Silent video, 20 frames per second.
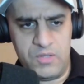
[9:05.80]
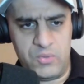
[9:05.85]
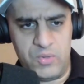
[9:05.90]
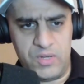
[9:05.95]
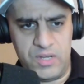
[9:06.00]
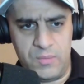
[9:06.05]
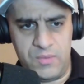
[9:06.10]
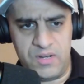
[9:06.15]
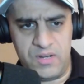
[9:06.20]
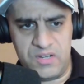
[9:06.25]

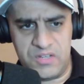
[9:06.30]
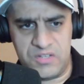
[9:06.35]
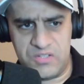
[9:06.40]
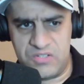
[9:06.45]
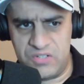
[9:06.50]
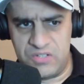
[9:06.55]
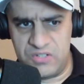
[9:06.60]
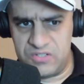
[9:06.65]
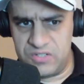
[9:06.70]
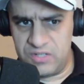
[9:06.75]
between him and an
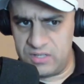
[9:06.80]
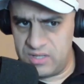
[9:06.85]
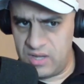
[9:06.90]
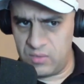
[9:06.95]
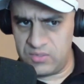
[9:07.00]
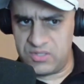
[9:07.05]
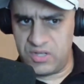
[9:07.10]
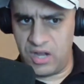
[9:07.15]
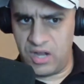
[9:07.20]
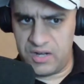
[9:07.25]
assistant
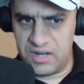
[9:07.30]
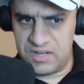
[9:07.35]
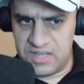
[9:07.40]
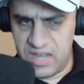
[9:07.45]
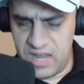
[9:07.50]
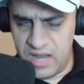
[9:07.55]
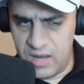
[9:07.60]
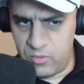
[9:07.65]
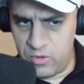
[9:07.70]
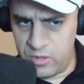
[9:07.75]
that was caught on
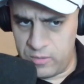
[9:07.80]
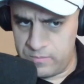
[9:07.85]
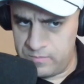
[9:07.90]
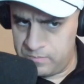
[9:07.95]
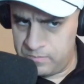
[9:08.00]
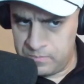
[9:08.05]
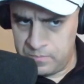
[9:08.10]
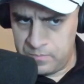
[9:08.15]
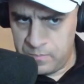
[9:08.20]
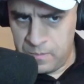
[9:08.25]
camera.
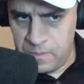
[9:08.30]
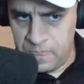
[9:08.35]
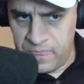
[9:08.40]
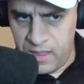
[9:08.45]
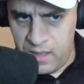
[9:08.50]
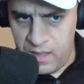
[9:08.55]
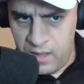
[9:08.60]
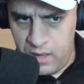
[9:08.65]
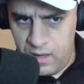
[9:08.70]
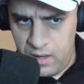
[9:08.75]

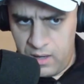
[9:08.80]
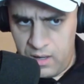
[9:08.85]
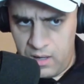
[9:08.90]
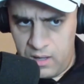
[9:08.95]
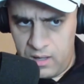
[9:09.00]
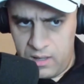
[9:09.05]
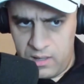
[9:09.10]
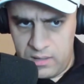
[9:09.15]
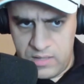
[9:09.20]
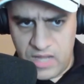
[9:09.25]

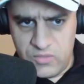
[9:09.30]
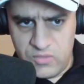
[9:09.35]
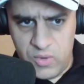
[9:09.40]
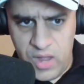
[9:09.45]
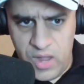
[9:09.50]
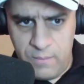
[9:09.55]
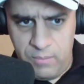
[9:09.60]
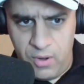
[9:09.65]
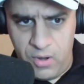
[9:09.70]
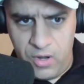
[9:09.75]
That's
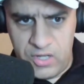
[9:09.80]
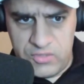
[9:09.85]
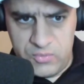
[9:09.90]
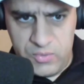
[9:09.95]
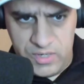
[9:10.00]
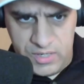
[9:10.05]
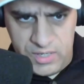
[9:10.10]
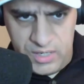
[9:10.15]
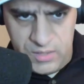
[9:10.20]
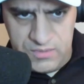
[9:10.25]
why I
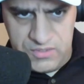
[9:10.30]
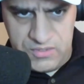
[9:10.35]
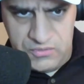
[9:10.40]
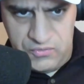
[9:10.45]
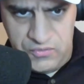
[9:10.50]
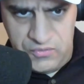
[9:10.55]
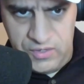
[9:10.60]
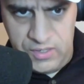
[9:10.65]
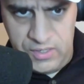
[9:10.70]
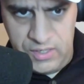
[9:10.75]
pause when it comes
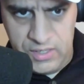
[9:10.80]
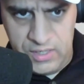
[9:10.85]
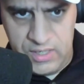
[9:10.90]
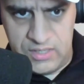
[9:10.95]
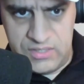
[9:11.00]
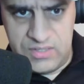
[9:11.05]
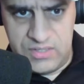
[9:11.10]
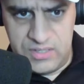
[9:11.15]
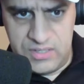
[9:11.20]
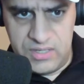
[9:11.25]
to Philly,
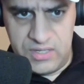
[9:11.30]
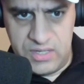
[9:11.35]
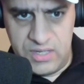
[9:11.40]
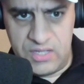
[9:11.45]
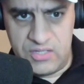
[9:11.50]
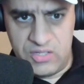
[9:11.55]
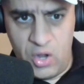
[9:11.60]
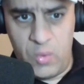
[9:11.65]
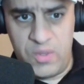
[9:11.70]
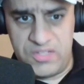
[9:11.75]
because
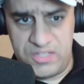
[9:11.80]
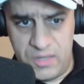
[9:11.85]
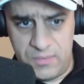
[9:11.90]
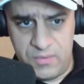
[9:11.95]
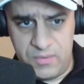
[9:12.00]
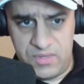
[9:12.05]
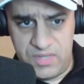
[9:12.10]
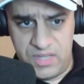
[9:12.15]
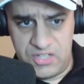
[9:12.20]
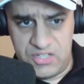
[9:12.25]
there's always
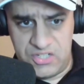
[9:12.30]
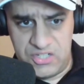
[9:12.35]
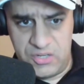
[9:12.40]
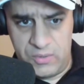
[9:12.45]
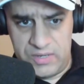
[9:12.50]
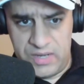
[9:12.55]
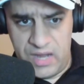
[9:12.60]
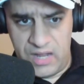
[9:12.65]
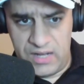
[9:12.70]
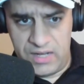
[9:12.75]
something with Nick
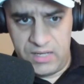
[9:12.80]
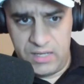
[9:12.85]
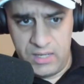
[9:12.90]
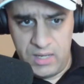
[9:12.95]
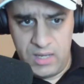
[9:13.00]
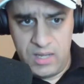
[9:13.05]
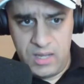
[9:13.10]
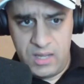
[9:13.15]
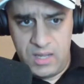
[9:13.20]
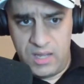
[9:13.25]
Sirianni.
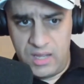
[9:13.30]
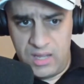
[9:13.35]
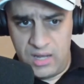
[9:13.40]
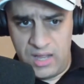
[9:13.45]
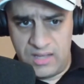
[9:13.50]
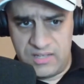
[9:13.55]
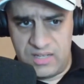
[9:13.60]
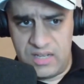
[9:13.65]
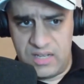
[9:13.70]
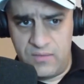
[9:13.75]

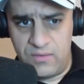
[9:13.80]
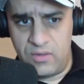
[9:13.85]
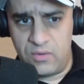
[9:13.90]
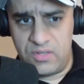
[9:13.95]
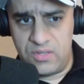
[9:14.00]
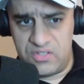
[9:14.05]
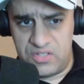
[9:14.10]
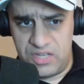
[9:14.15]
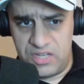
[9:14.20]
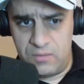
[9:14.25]
And I said, even
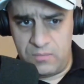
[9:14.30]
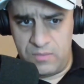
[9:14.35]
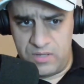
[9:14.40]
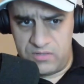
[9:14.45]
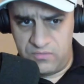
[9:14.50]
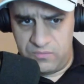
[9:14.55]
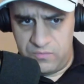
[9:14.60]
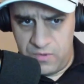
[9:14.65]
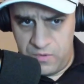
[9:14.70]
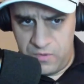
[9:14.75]
though this team
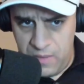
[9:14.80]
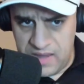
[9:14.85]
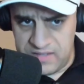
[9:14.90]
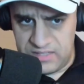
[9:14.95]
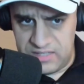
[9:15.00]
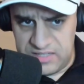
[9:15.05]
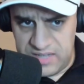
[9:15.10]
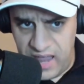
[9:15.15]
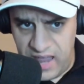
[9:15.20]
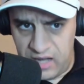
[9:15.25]
is
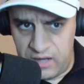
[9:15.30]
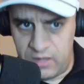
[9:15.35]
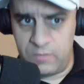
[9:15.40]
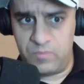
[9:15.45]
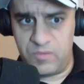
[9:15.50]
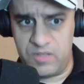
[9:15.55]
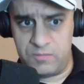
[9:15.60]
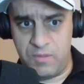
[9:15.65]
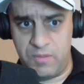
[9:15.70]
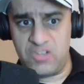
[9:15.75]
immensely
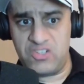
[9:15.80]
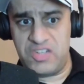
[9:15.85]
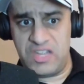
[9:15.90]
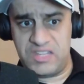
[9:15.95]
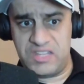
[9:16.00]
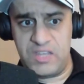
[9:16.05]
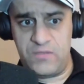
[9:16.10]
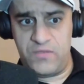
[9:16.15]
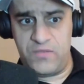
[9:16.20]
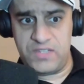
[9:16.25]
talented, especially
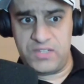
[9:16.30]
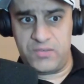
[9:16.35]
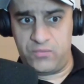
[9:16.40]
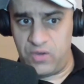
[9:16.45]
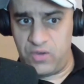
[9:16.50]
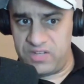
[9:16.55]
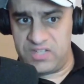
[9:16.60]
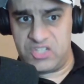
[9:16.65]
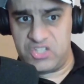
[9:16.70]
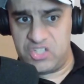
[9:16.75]
that defensive
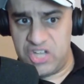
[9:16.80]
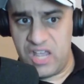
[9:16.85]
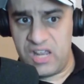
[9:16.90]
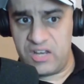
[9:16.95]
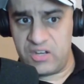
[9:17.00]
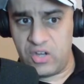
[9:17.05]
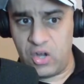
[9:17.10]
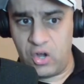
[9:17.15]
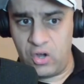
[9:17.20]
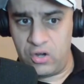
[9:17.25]
front, because
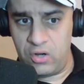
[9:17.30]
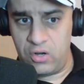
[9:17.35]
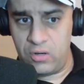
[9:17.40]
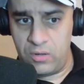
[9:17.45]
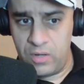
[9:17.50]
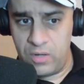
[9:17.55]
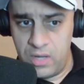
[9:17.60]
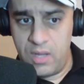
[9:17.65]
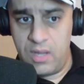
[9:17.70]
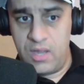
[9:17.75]
Jalen
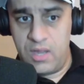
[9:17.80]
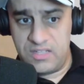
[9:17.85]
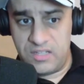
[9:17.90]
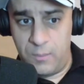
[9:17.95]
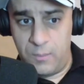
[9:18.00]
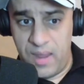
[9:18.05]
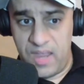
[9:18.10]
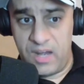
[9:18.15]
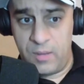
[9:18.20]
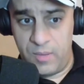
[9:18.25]
Carter
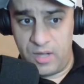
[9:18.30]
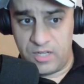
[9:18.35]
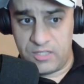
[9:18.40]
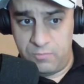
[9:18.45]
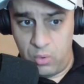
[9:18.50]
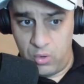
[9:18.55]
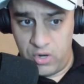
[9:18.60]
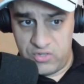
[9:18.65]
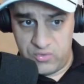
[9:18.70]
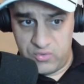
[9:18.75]
is a man
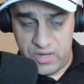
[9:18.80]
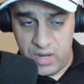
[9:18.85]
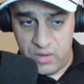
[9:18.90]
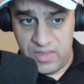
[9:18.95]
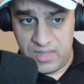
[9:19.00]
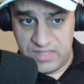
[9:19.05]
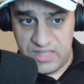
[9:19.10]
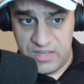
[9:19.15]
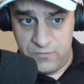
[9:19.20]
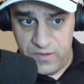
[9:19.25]
amongst boys right now
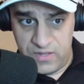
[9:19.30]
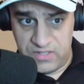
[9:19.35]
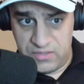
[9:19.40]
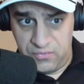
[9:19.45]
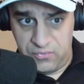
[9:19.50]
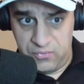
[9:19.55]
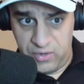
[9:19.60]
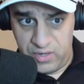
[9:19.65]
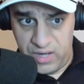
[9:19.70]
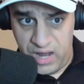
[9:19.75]
on that
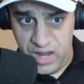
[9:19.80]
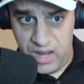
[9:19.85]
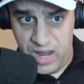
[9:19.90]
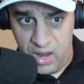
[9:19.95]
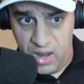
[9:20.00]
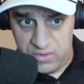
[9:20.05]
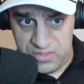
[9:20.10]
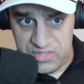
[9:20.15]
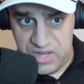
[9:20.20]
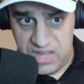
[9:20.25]
defensive front.
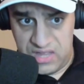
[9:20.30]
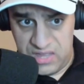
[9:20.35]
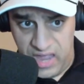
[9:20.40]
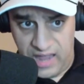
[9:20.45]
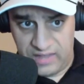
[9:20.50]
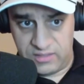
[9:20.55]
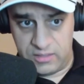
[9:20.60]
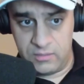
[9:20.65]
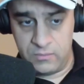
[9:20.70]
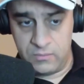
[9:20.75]
I'll say
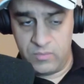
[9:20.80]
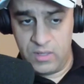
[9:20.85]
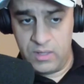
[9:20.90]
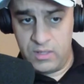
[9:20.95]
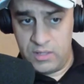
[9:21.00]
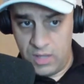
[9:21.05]
that.